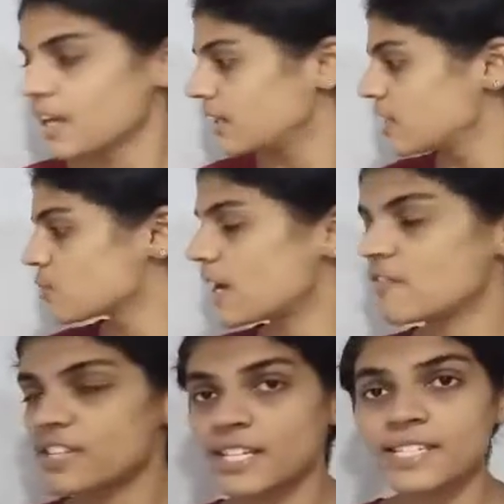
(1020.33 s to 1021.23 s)
these
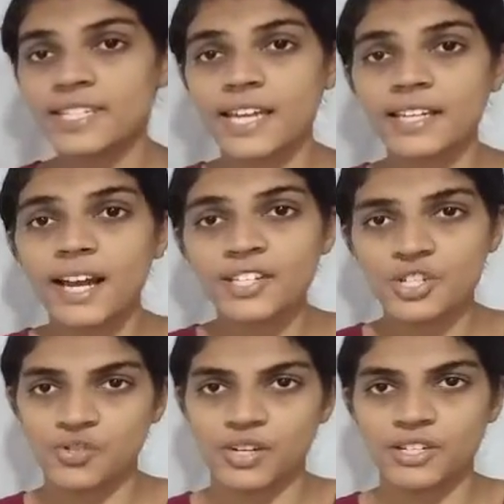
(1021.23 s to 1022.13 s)
blood vessels can
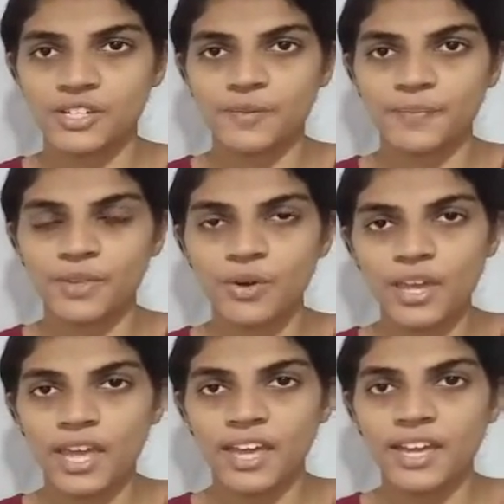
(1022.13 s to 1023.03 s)
constrict.
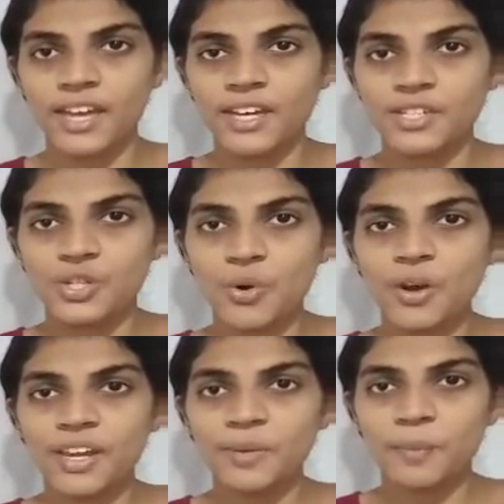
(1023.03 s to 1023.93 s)
Okay, so it